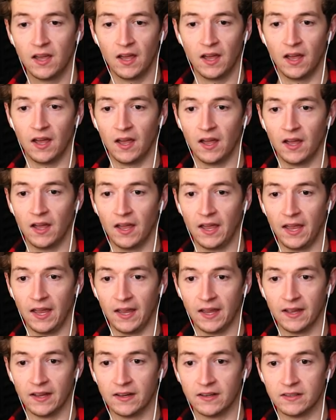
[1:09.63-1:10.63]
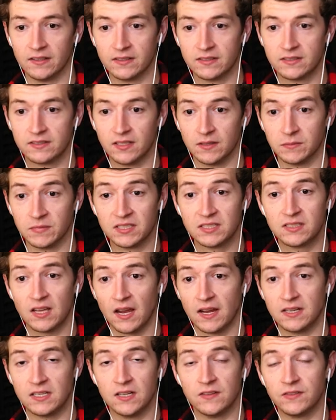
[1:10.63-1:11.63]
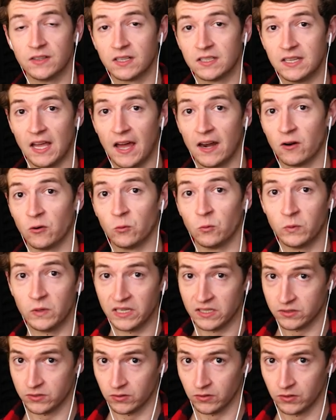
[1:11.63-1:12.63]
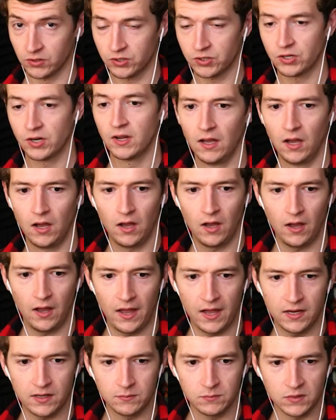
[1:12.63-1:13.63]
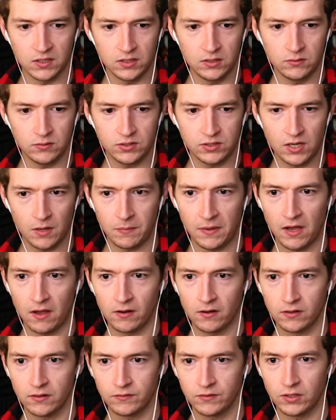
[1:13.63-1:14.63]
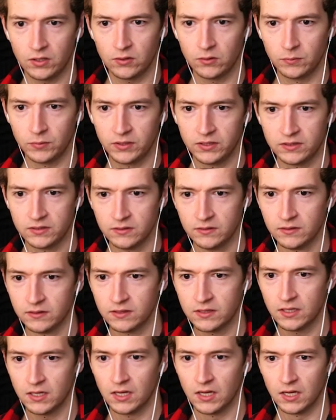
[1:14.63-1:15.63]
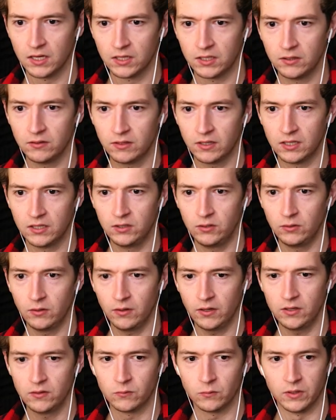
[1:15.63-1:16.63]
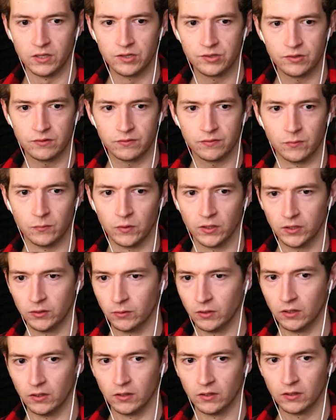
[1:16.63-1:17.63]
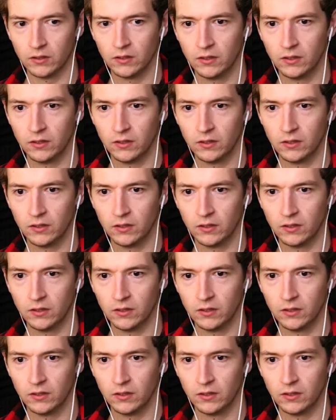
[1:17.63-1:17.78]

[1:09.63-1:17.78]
Uh, and some scientific data research. Uh, Adam, can you step out of the vehicle, please? Thank you. Can you go ahead and reach it from where you are?